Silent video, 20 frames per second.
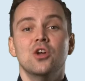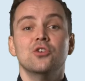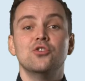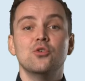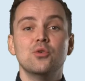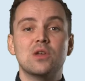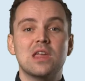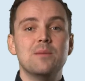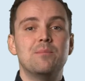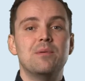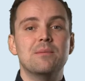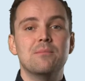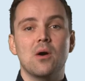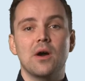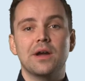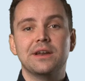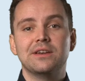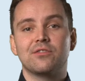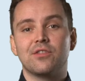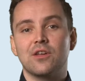Do keep in
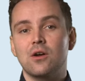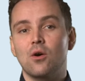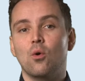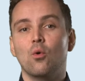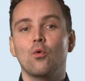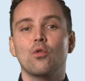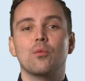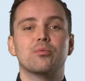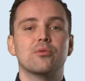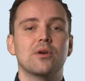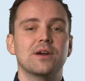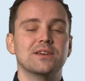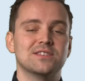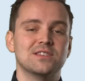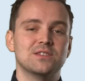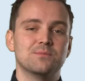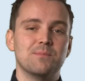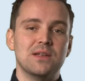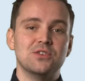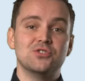mind that all the
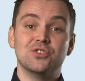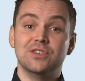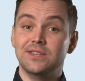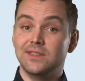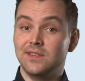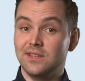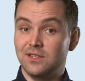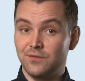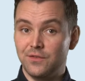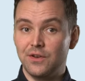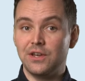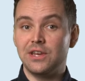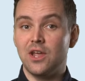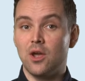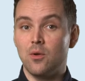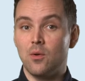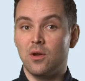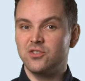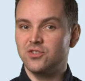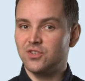prices mentioned in this
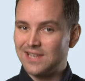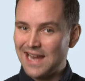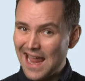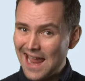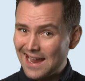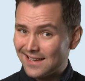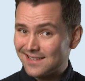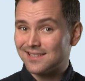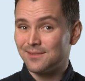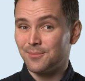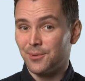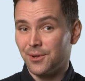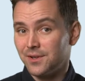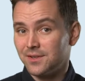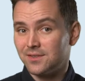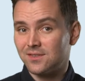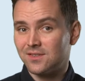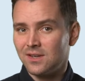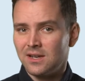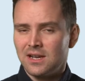video are just
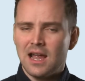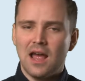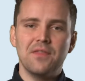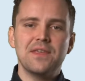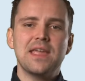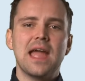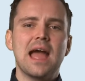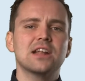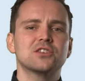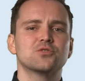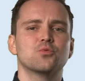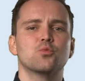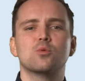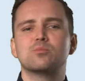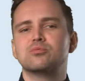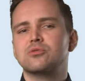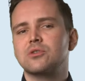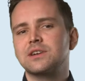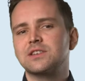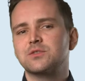estimates, and the actual
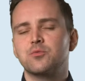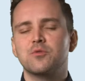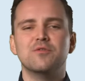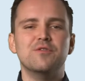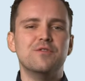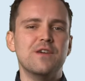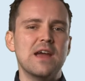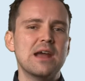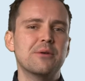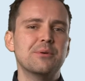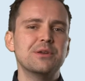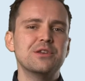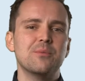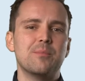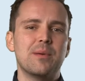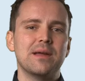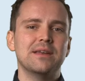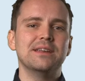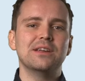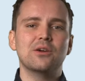price will vary
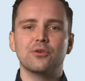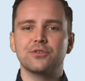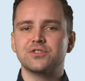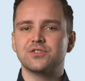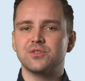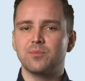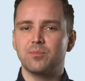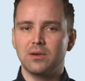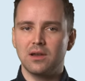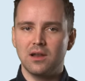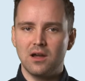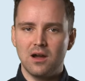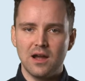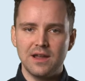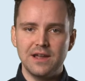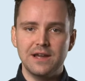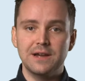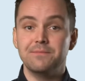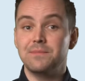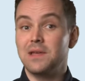depending on
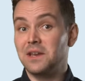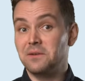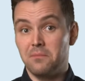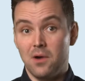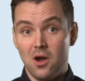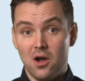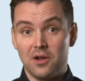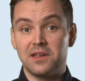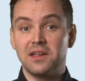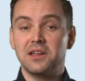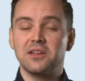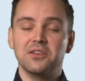supplier and market